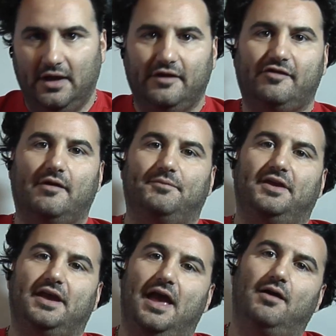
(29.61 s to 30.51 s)

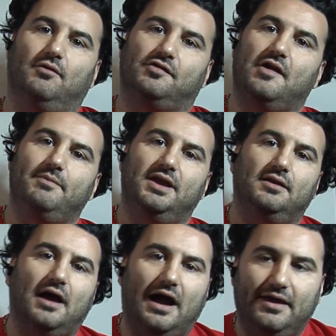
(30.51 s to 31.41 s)
something else. I
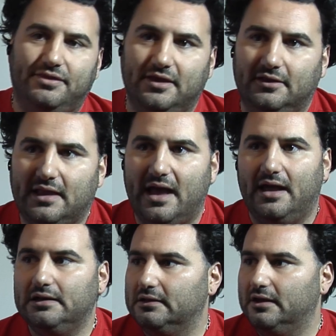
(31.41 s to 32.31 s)
mean, I think
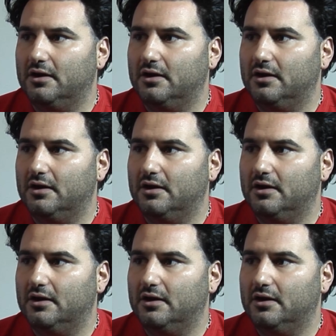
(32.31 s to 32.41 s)
that,